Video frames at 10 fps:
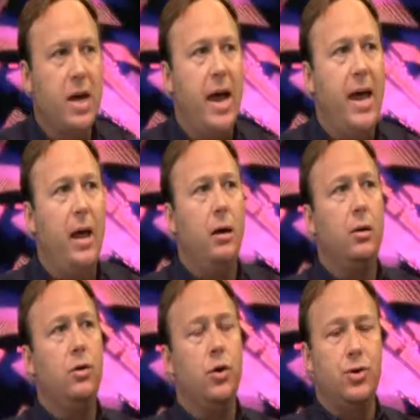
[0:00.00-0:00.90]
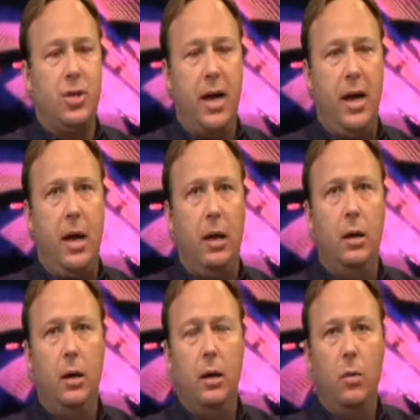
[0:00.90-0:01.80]
saying you're
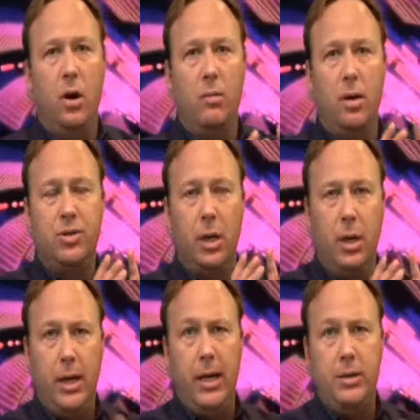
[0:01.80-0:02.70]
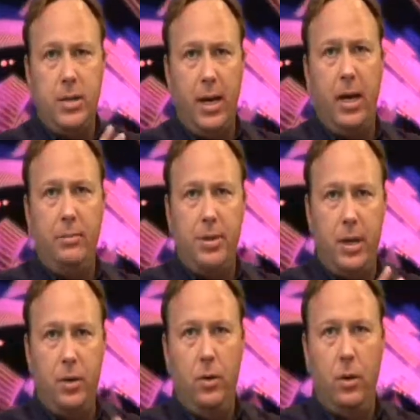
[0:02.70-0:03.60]
saying one of most elite teams
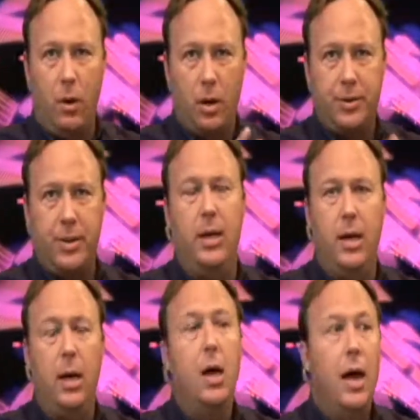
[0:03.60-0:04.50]
in New York City,